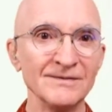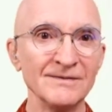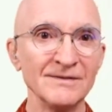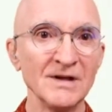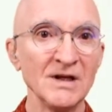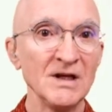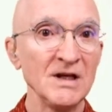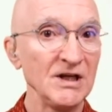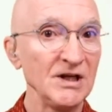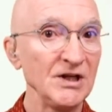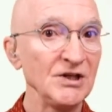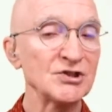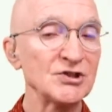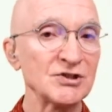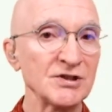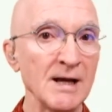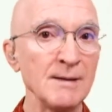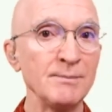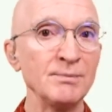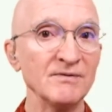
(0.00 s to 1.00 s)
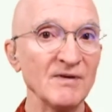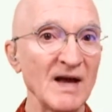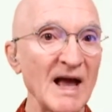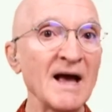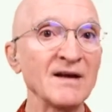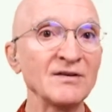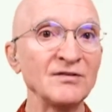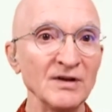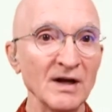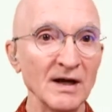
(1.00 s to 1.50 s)
Each type of
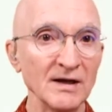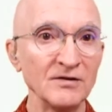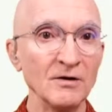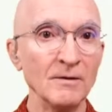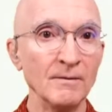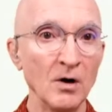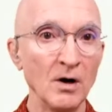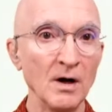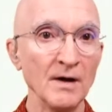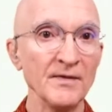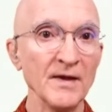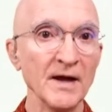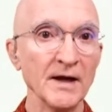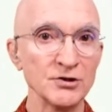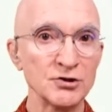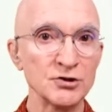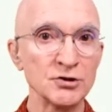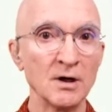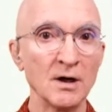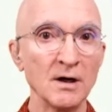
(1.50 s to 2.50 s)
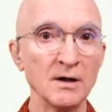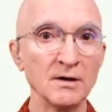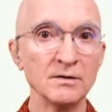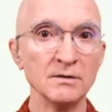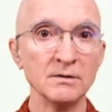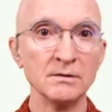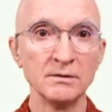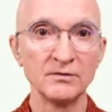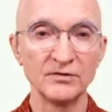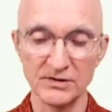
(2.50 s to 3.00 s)
asset on that chart,
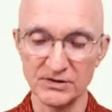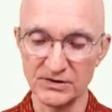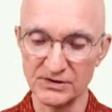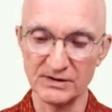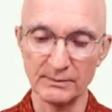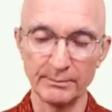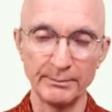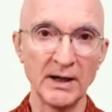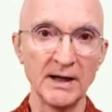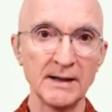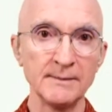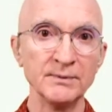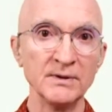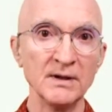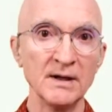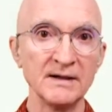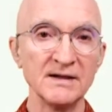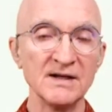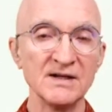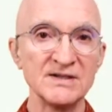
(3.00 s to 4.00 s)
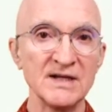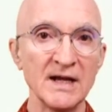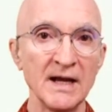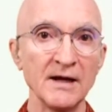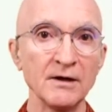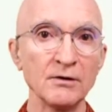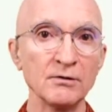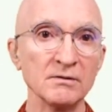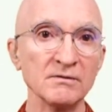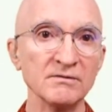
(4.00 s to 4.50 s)
such as a pipeline, a
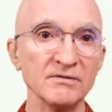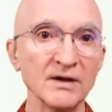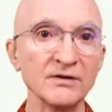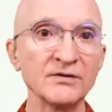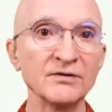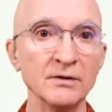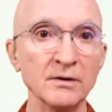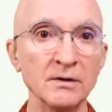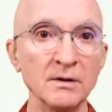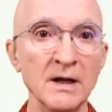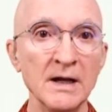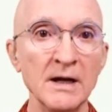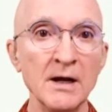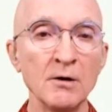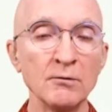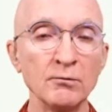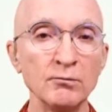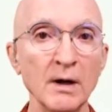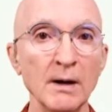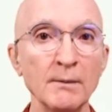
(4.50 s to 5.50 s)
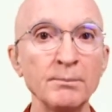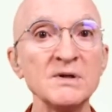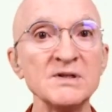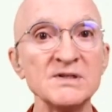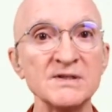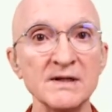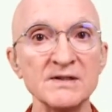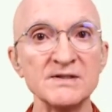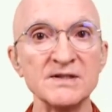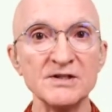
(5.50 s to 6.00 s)
tank, or a vessel,
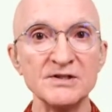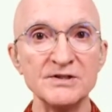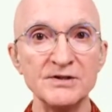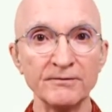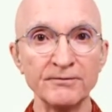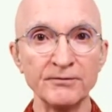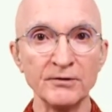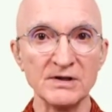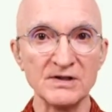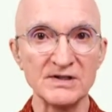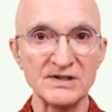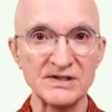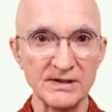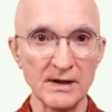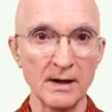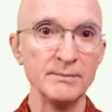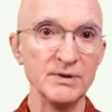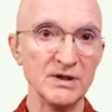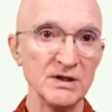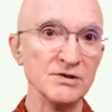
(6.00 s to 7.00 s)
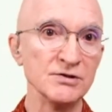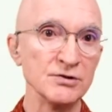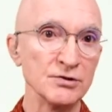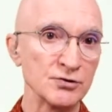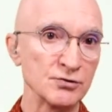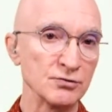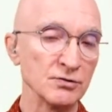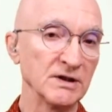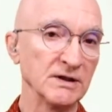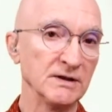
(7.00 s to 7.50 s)
represents a different
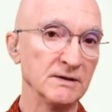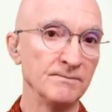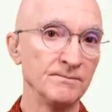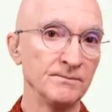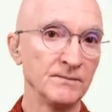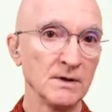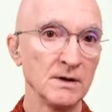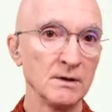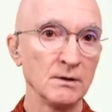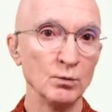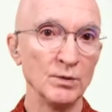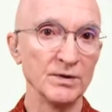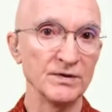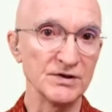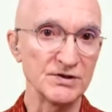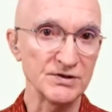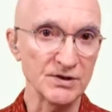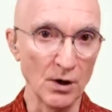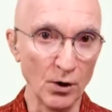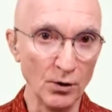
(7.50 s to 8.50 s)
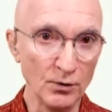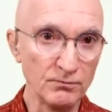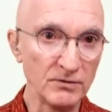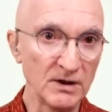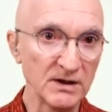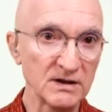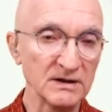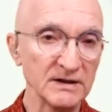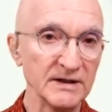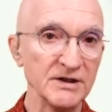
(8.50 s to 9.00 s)
sub-industry with its own
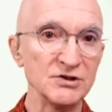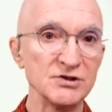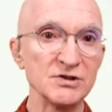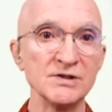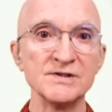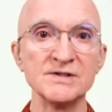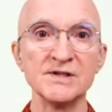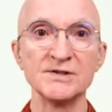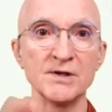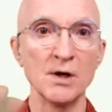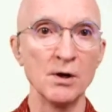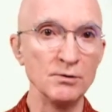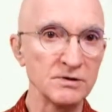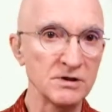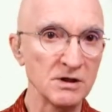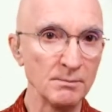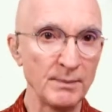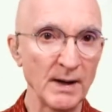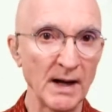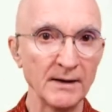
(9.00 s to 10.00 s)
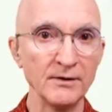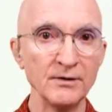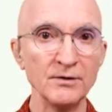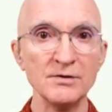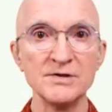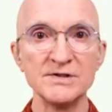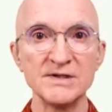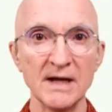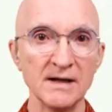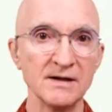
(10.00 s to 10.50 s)
regulations, its own
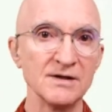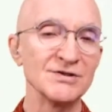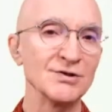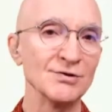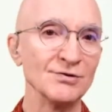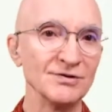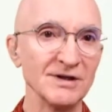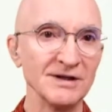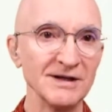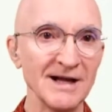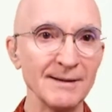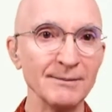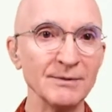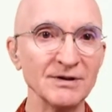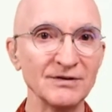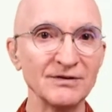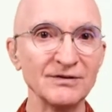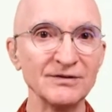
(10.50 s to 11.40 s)
competitors, and its own dynamics.